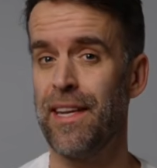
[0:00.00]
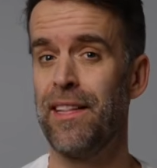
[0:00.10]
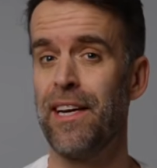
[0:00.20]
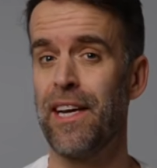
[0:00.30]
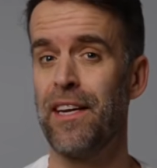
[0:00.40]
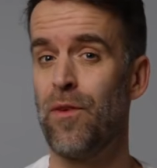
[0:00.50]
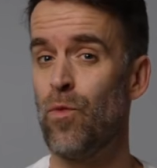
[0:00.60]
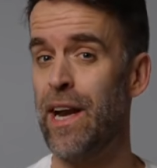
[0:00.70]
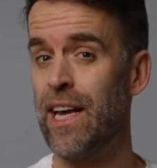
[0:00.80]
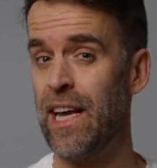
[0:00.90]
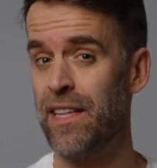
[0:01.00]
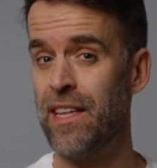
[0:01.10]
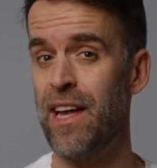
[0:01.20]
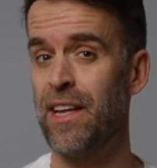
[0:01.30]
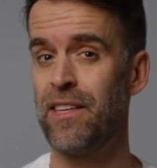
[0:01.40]
in light when I get to
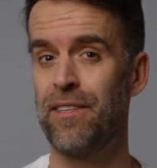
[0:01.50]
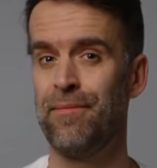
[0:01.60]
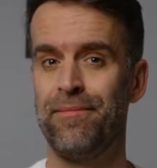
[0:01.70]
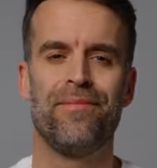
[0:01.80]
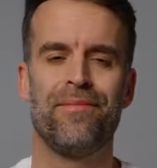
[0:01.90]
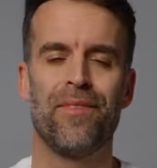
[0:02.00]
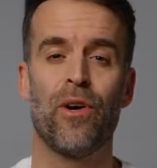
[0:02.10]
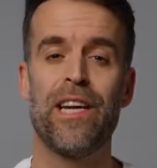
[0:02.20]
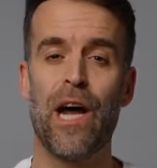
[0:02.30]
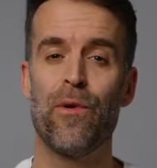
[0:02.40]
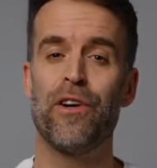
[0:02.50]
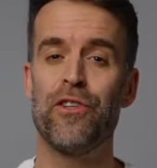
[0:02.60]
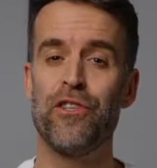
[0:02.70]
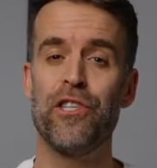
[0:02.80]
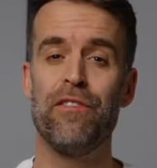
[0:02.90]
the edit. Okay, now we're on
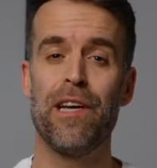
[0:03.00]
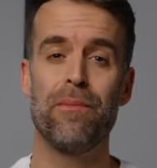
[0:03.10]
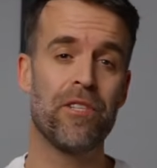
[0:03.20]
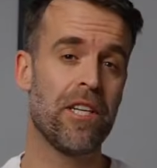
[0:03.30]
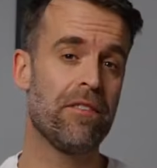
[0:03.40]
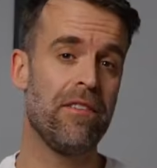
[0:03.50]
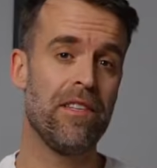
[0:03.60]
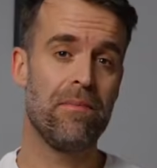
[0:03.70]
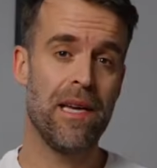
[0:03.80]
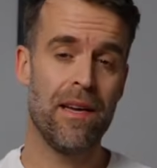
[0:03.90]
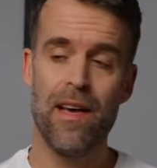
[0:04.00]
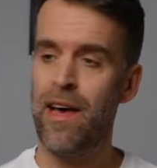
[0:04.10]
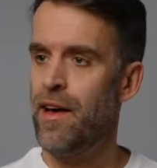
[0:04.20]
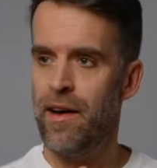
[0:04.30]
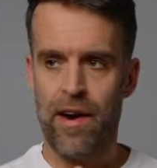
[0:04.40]
to the GVM 650B.
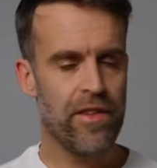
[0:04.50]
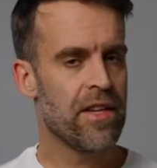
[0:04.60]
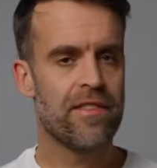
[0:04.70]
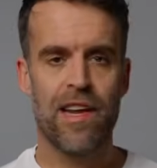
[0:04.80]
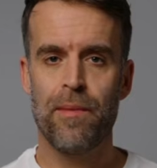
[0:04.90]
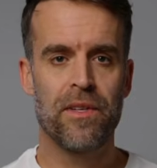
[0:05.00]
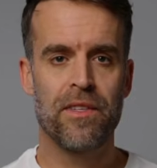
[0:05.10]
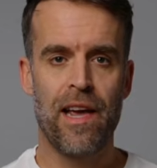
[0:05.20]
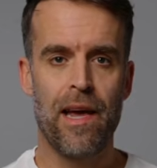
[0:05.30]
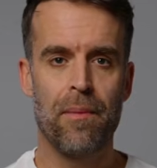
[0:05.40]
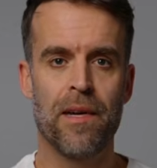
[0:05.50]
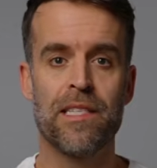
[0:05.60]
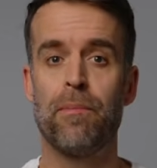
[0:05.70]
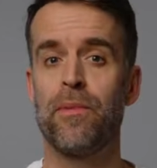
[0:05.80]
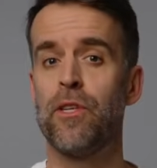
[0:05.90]
Everything's set up the same,
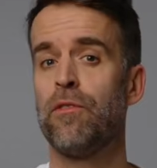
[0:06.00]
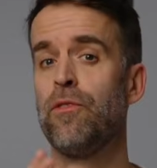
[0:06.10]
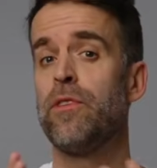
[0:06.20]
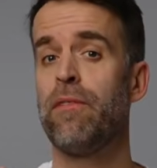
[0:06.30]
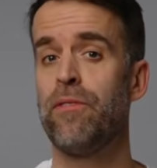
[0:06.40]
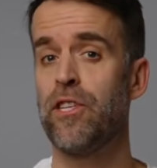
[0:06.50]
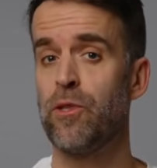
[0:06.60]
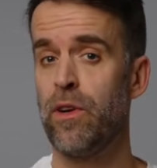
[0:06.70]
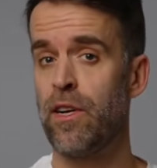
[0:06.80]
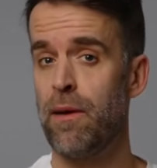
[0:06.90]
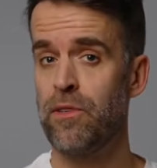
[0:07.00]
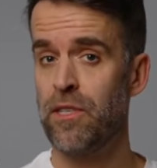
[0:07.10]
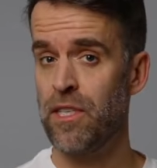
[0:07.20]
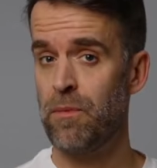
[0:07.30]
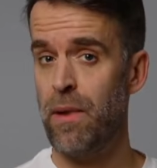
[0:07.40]
except there's a few differences when it comes
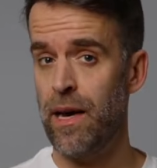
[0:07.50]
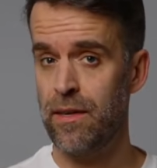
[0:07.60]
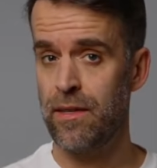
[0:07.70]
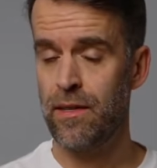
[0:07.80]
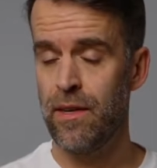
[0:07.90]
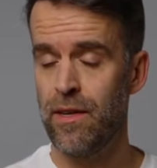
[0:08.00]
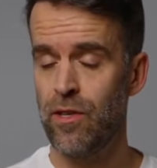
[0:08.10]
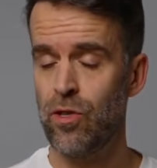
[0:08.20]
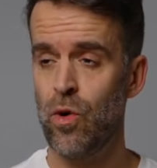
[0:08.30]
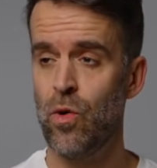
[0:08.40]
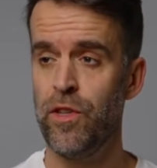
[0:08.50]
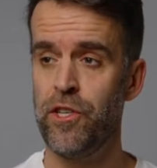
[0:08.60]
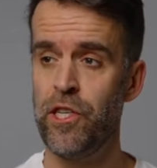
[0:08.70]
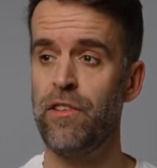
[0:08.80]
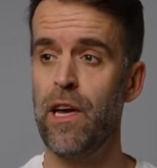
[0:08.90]
to specs. So the
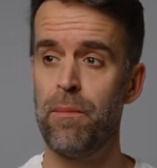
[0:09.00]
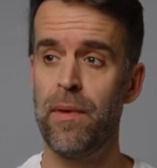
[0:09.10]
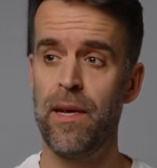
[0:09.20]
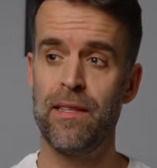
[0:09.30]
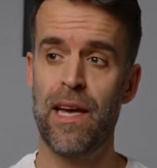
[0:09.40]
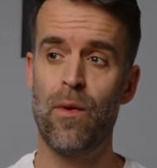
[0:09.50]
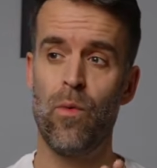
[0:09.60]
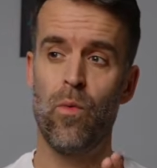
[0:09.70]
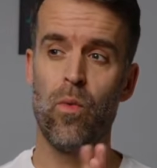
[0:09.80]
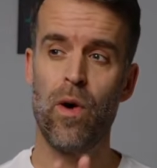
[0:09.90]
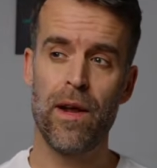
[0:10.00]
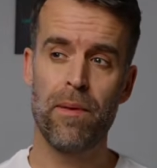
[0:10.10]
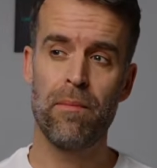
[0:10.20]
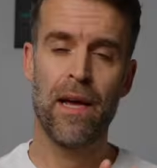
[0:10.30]
GVM is at 1%